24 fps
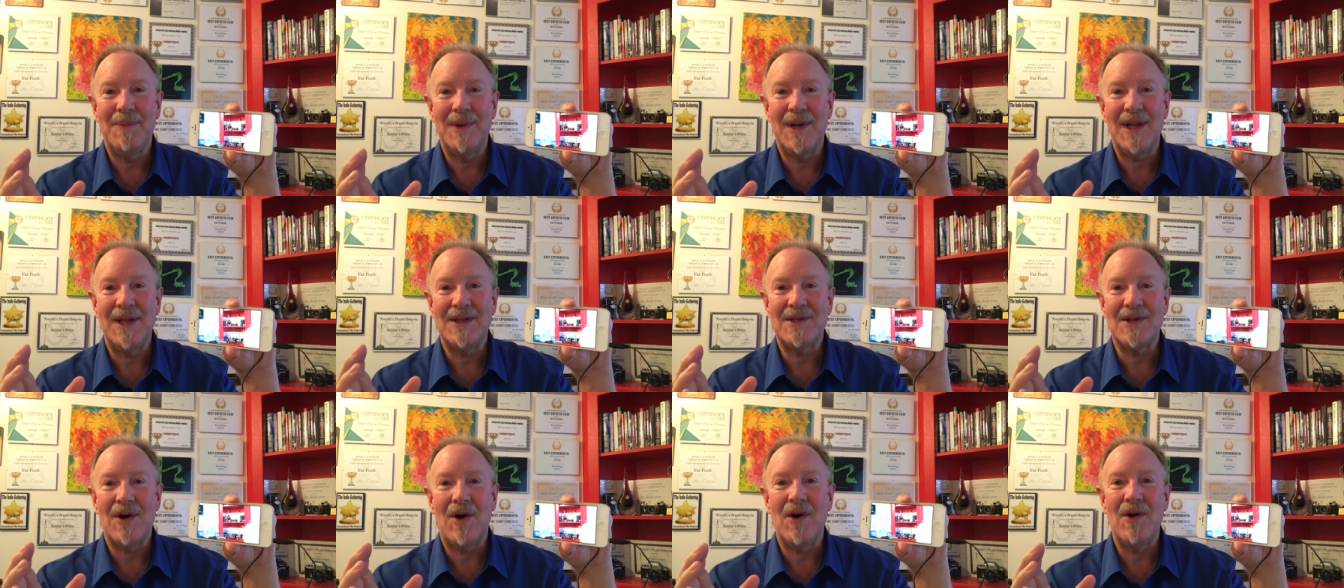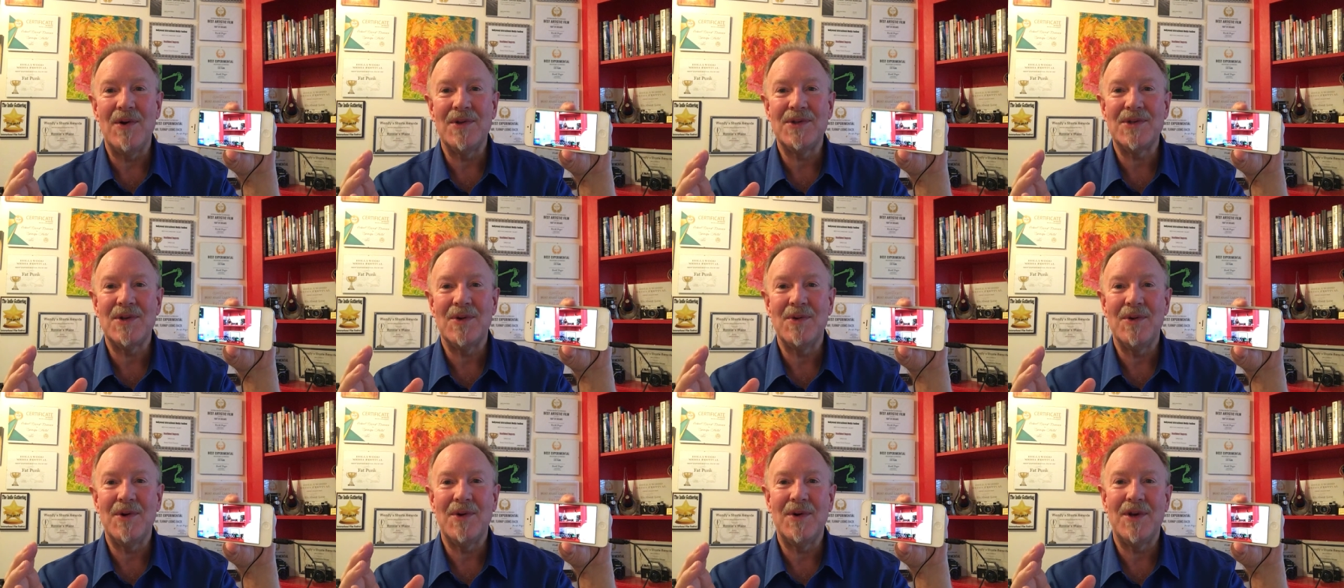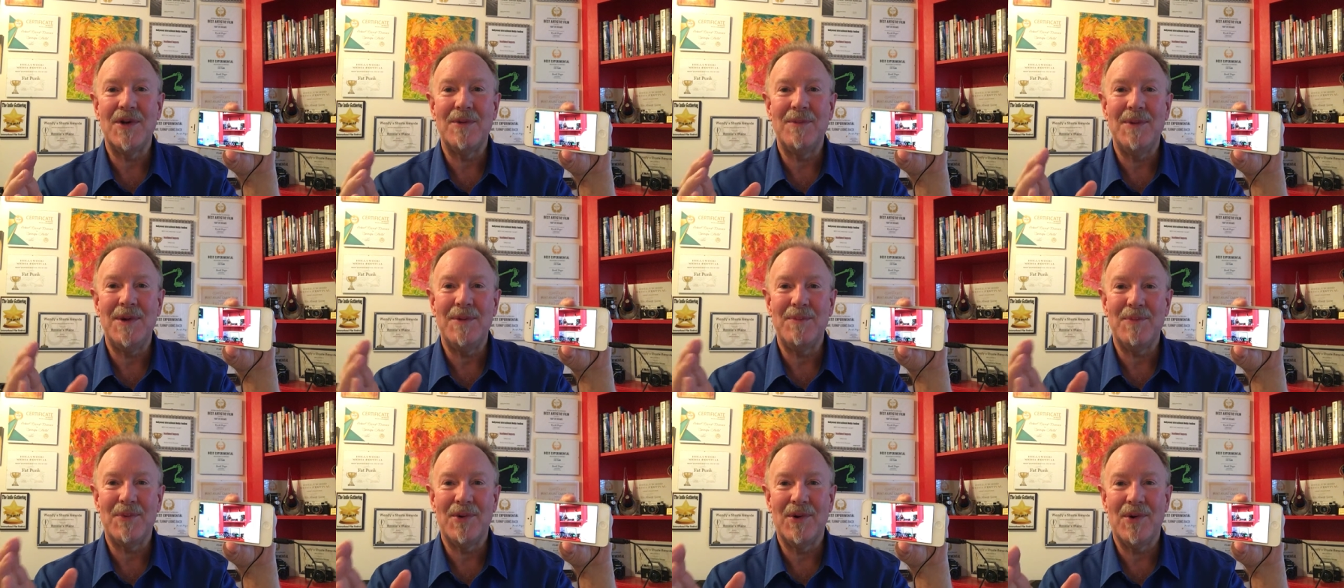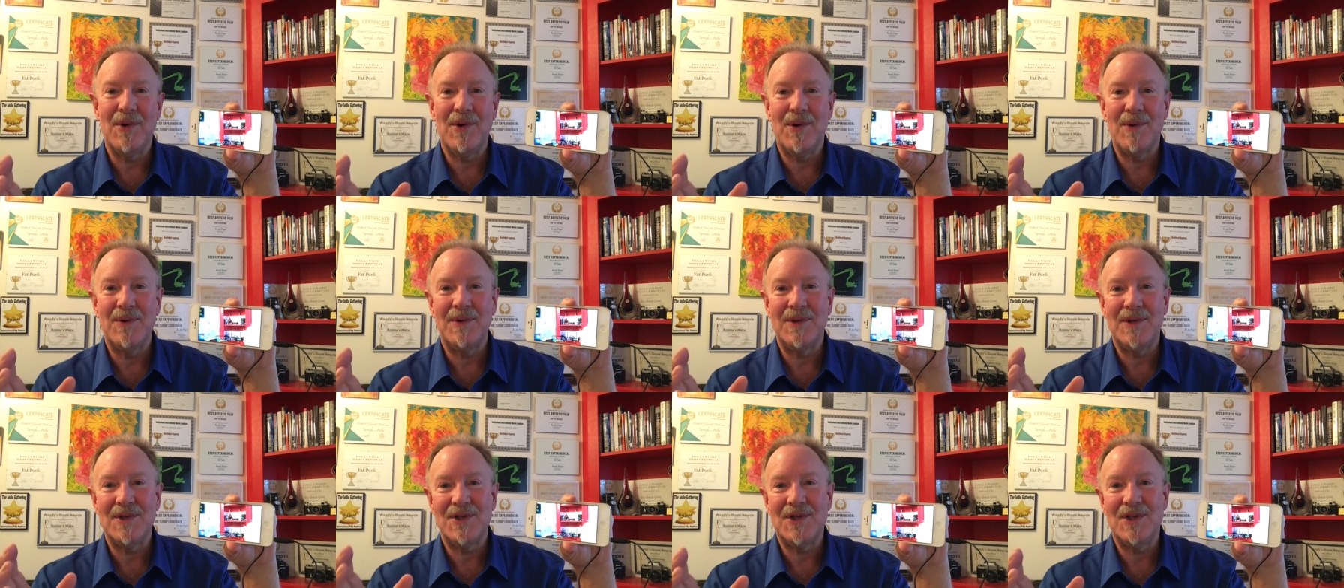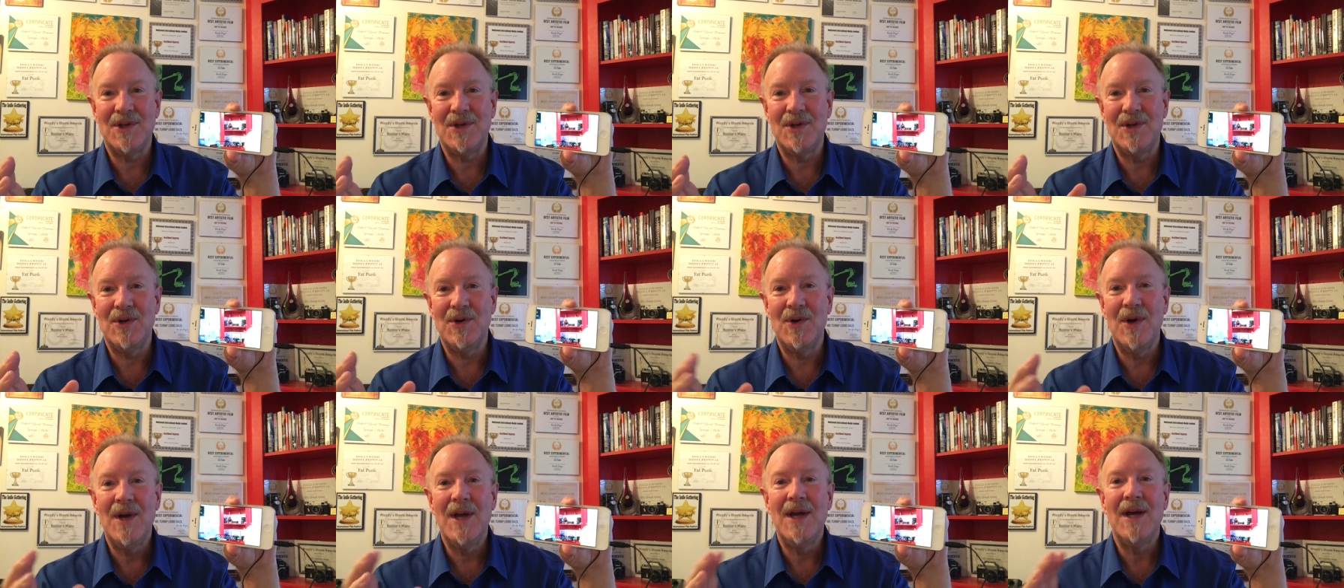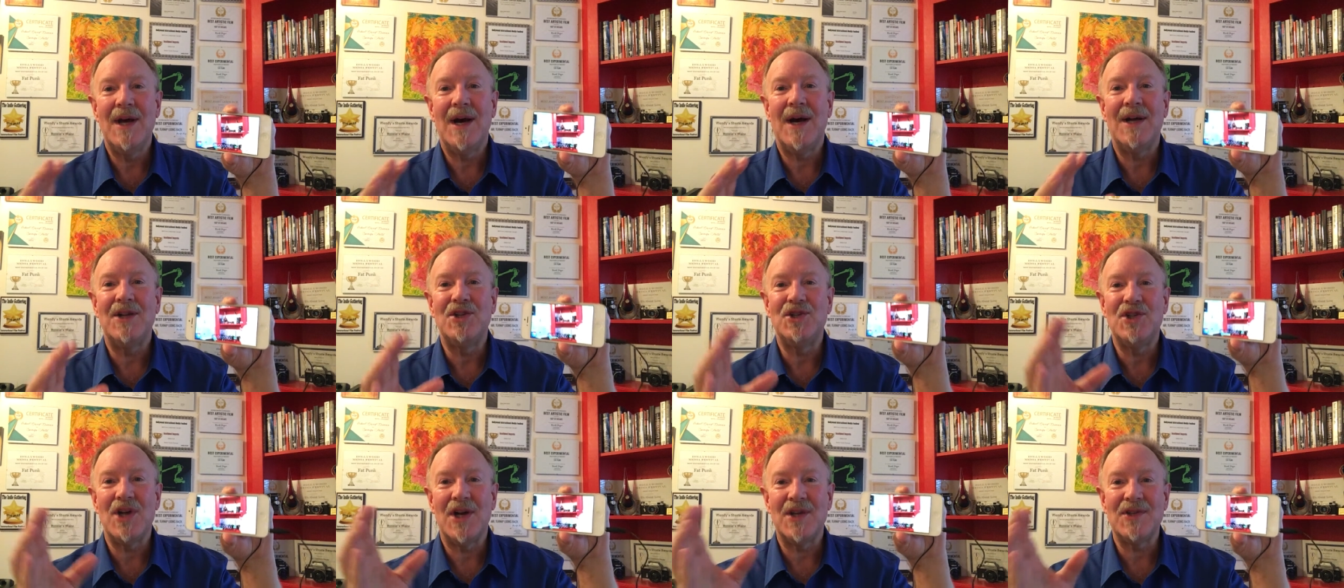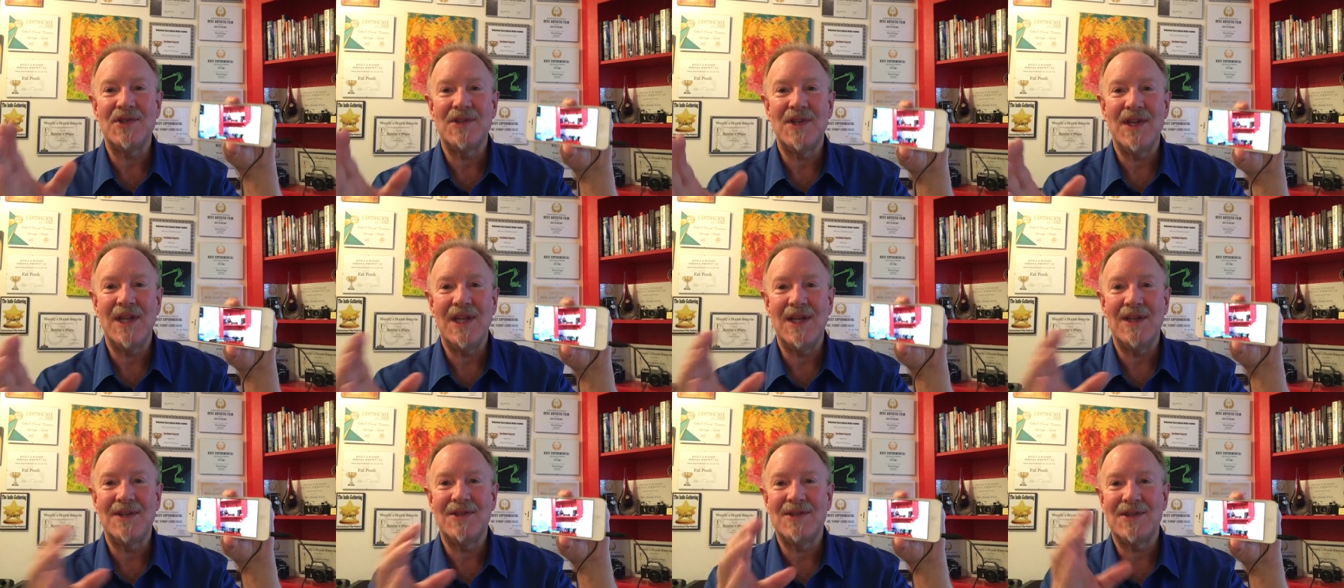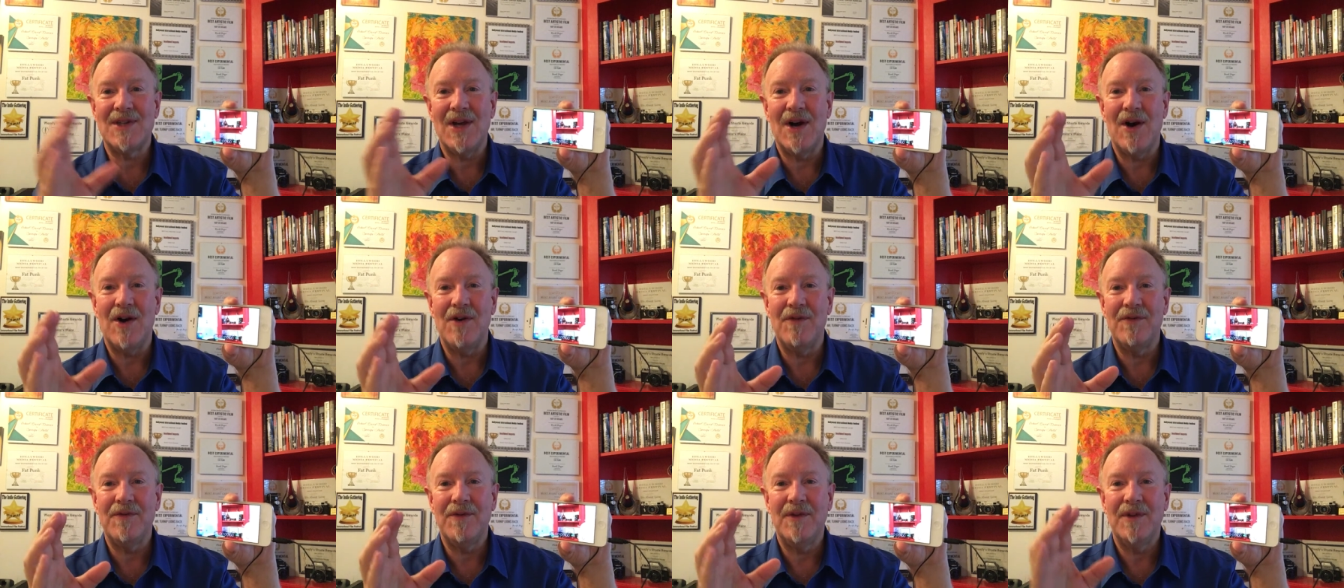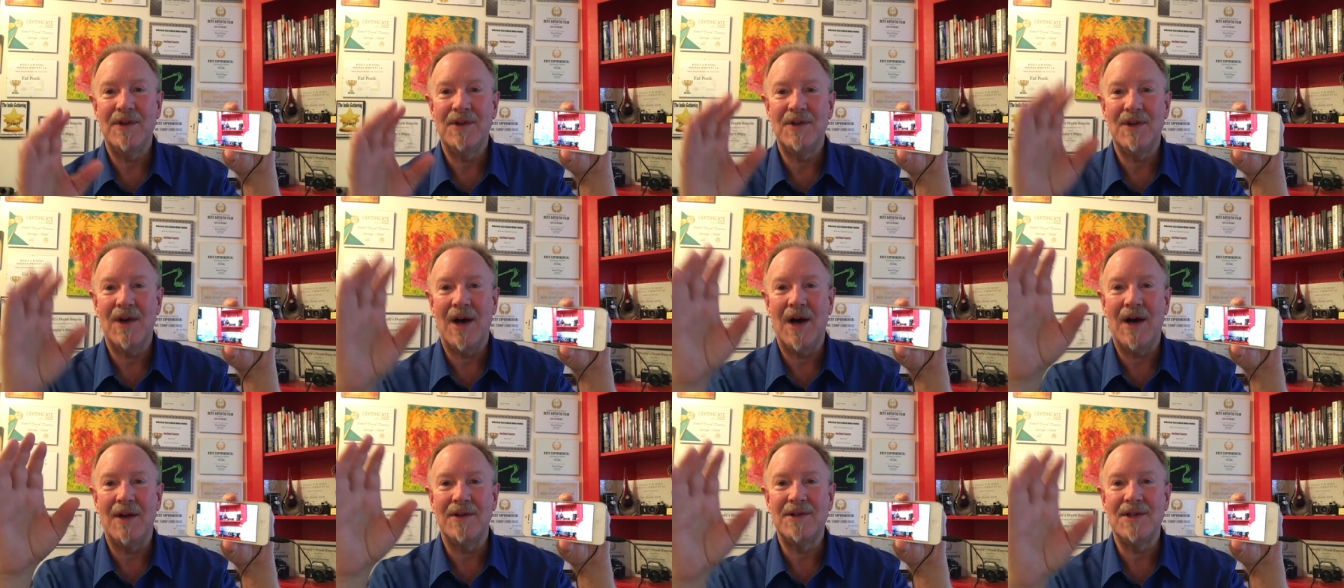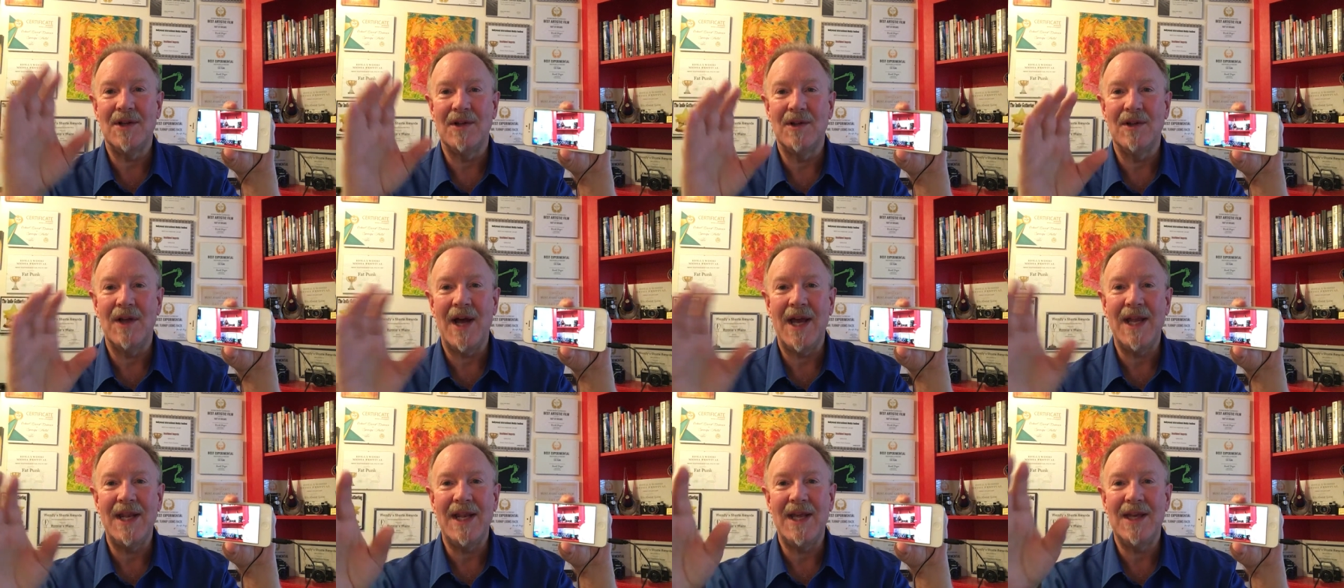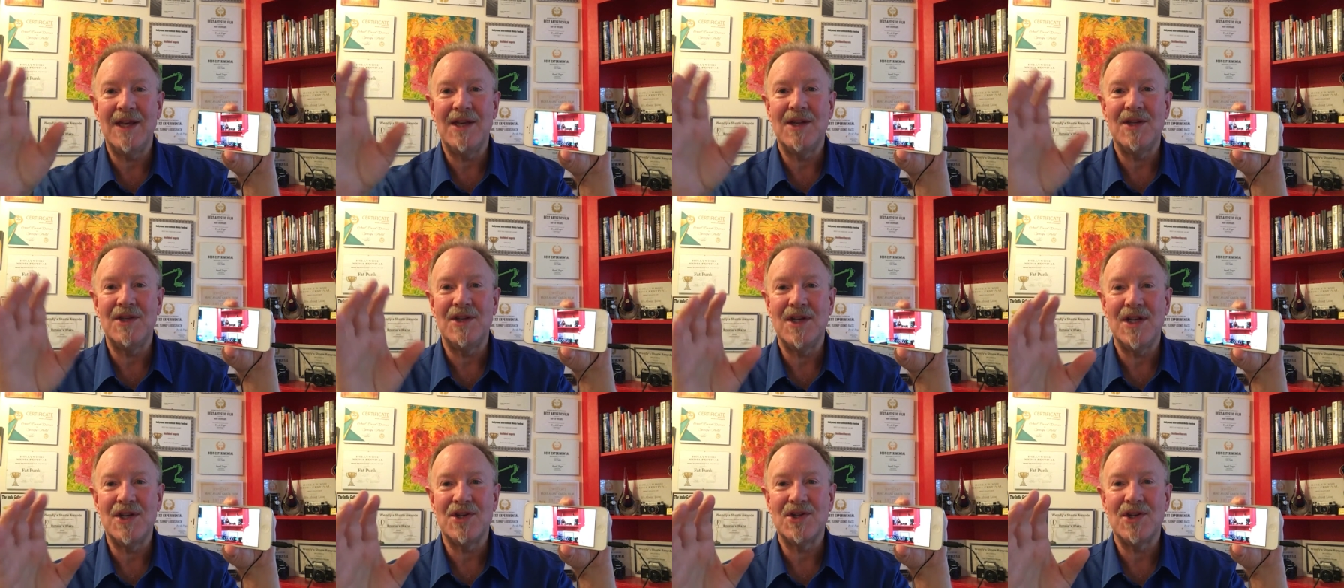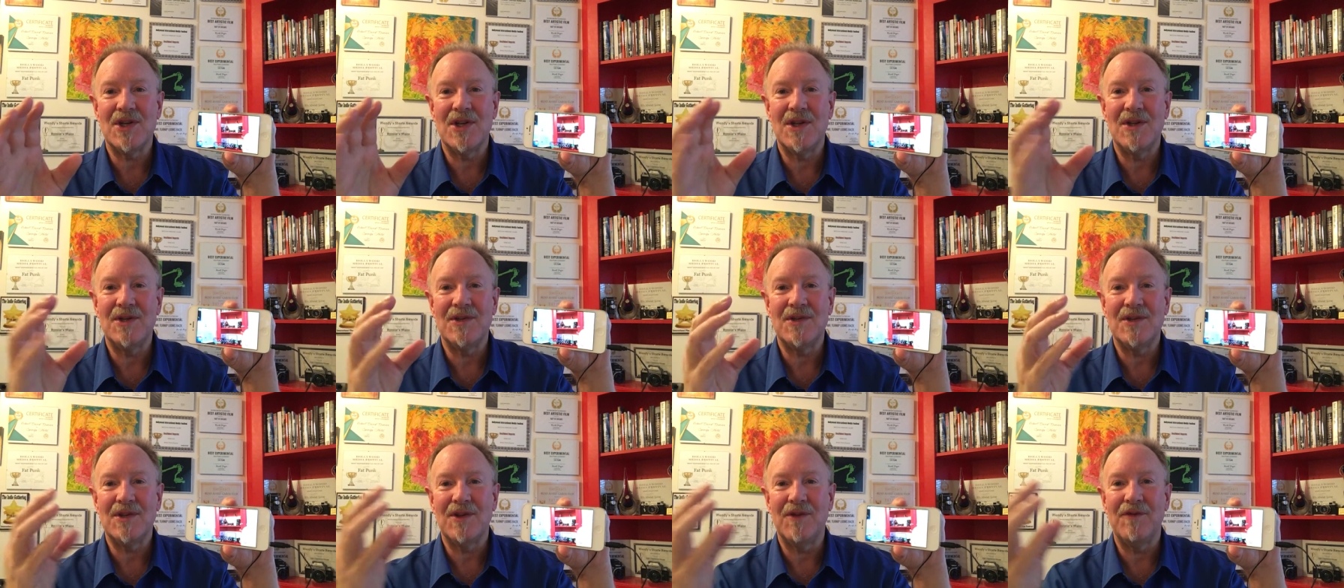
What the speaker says: but it's also going to be prone to adjusting itself to lighting conditions.